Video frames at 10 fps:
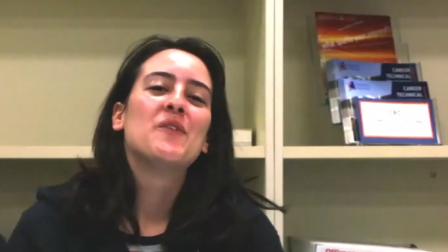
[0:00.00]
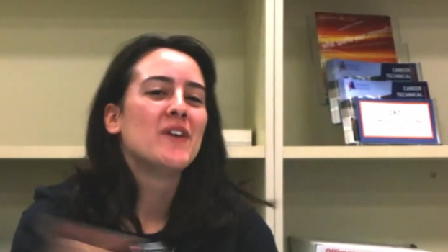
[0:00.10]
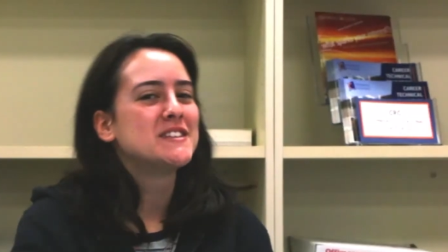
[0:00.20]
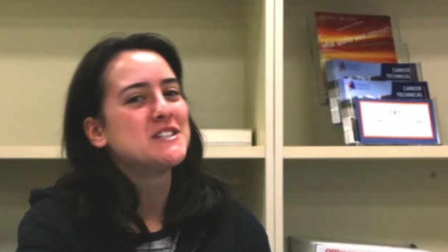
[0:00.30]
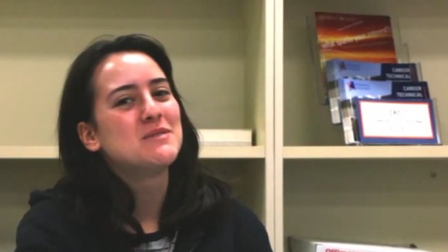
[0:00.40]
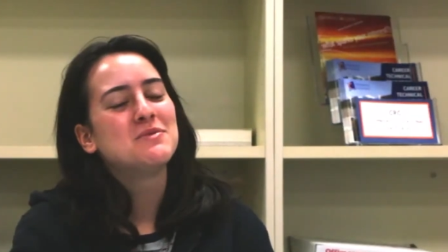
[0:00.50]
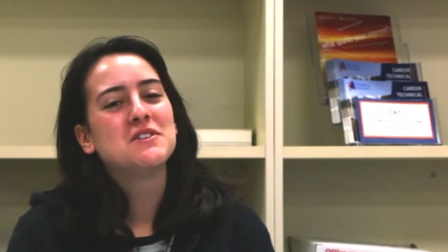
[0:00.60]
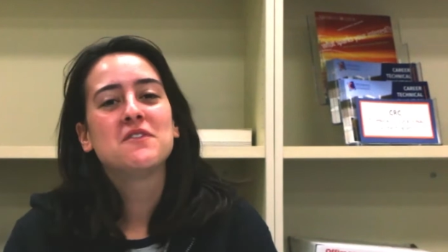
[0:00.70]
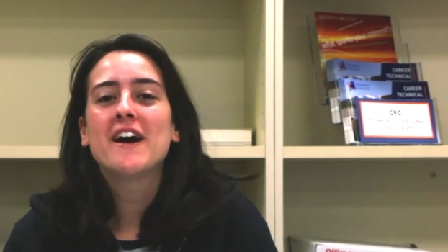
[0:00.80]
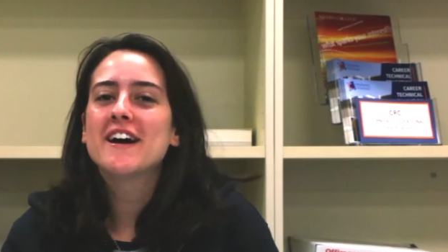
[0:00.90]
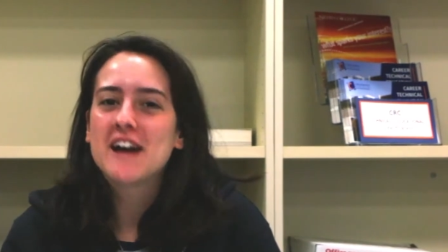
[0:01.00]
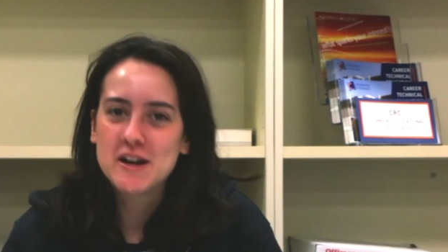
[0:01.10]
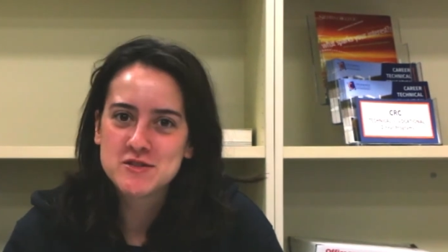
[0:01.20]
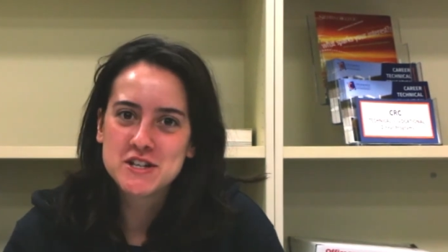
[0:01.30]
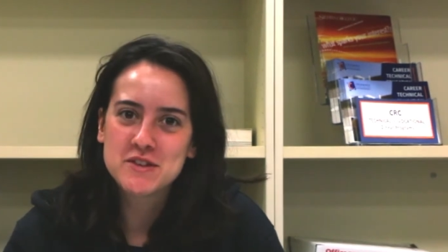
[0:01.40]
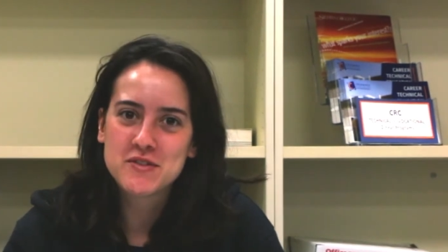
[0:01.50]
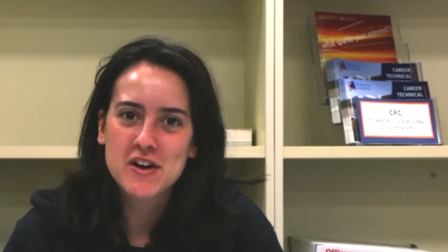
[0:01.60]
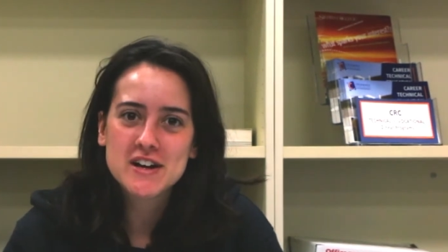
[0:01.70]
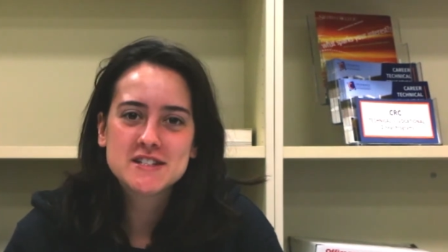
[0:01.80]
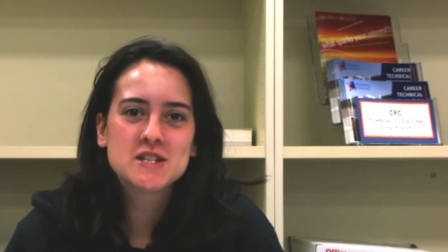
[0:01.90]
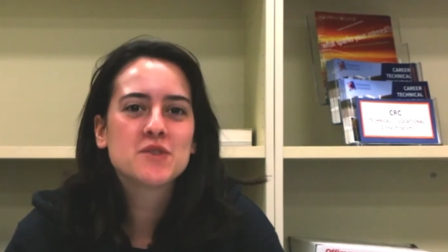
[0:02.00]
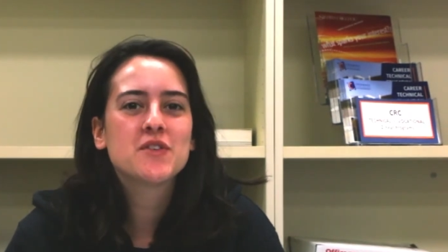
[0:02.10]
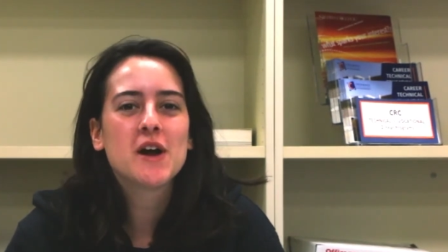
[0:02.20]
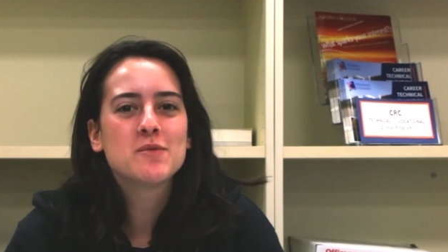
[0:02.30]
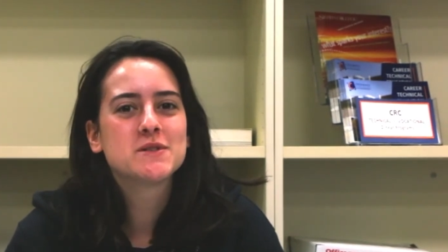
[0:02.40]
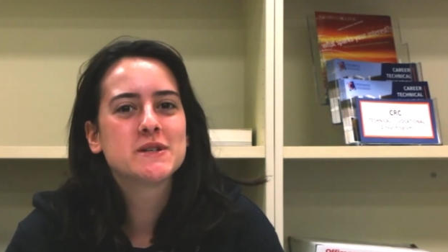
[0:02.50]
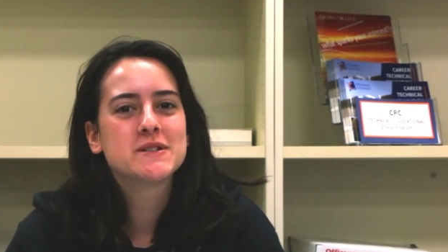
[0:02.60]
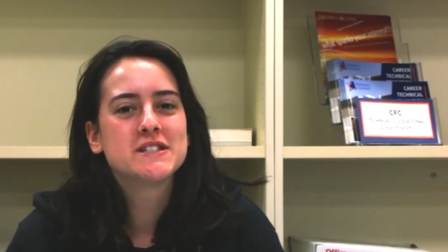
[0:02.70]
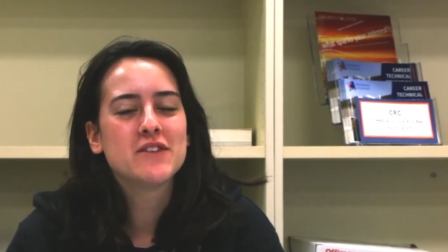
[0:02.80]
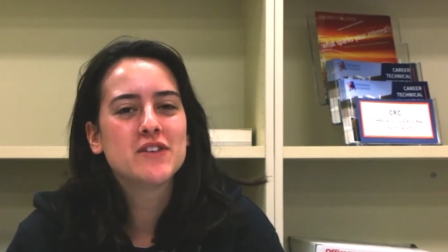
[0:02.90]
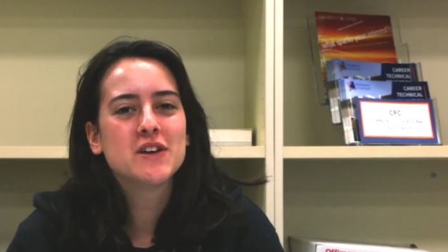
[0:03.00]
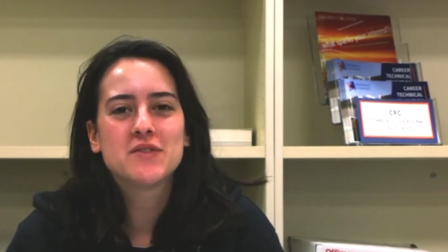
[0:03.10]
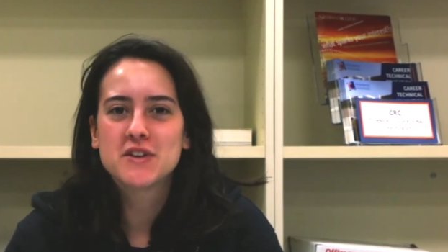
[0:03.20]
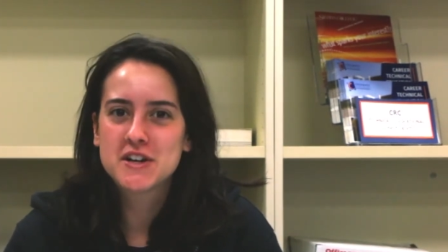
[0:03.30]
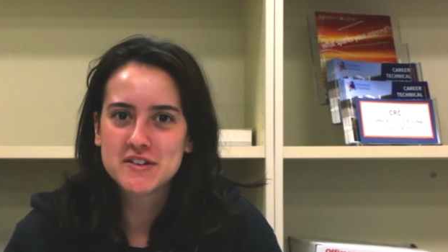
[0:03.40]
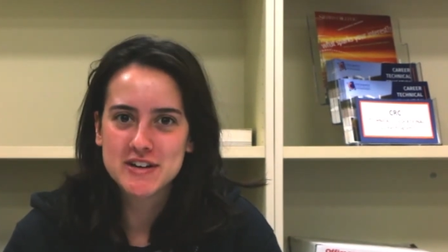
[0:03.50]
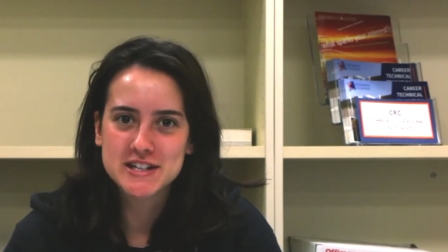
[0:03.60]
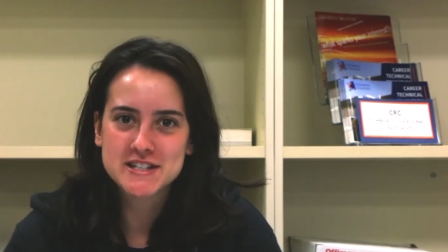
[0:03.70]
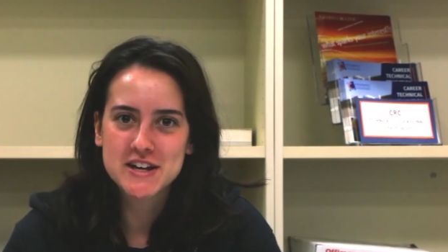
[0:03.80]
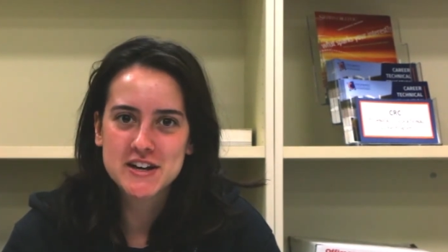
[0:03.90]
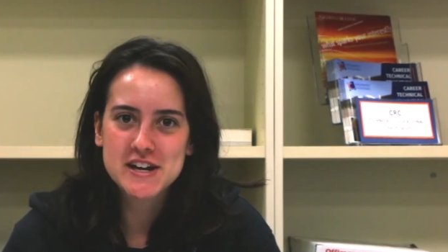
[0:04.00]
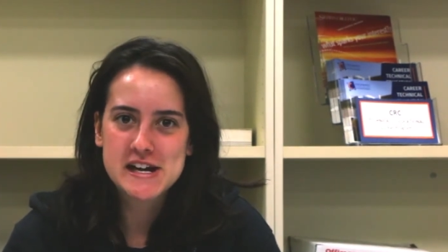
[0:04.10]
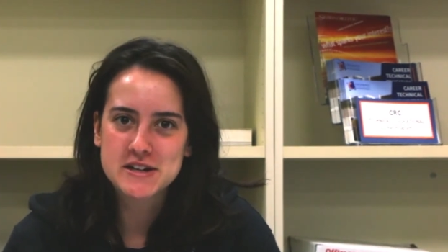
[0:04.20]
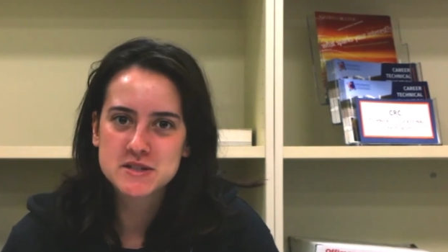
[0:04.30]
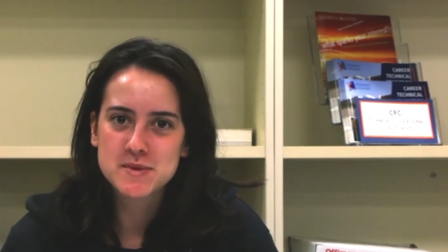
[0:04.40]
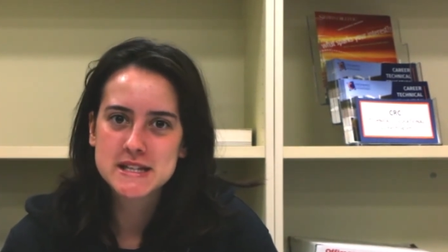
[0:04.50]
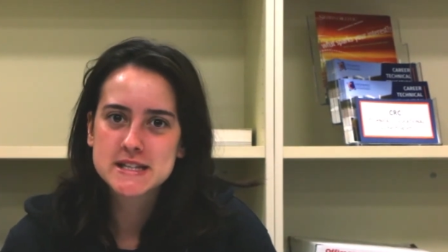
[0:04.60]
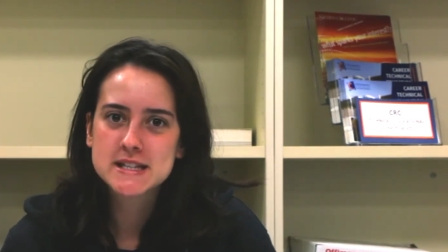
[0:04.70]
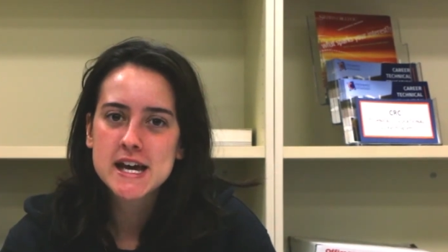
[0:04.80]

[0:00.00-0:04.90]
What's up, Wolfpack? I'm Geneva Ross here for episode 7 of your Career Center announcements.